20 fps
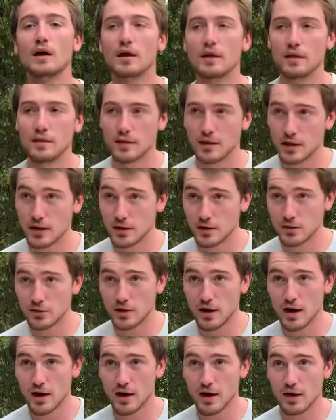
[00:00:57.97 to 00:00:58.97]
Then you
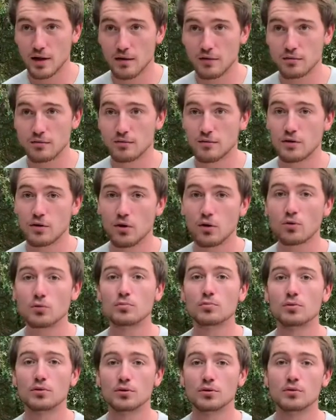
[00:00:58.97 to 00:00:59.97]
have cold
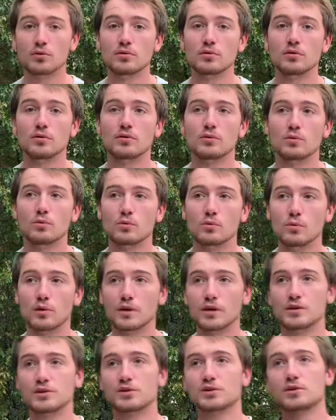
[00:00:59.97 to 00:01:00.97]
brew,
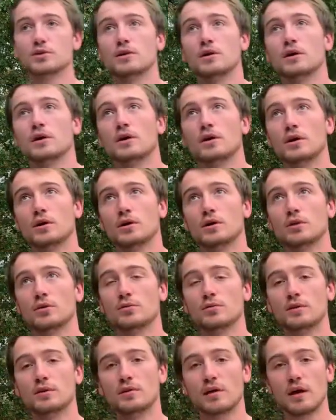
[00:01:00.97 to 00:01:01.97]
which you
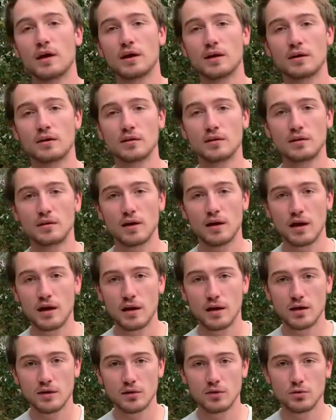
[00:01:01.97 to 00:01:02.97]
would take
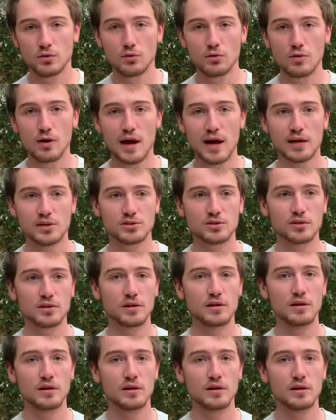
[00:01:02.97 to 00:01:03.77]
and you actually